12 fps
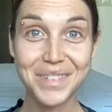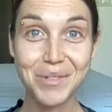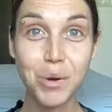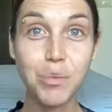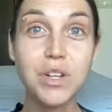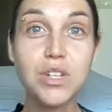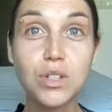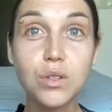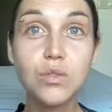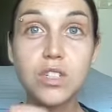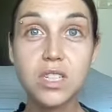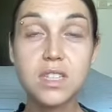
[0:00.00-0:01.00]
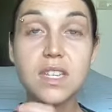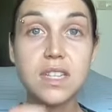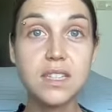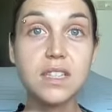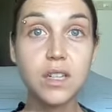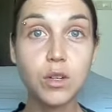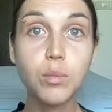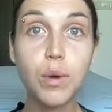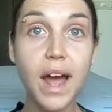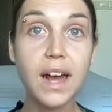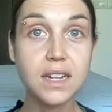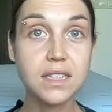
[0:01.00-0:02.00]
where we do just these little
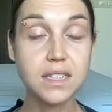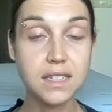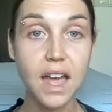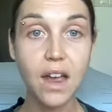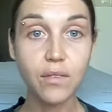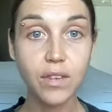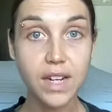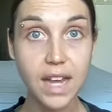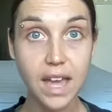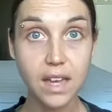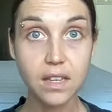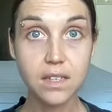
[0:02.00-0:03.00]
practices every day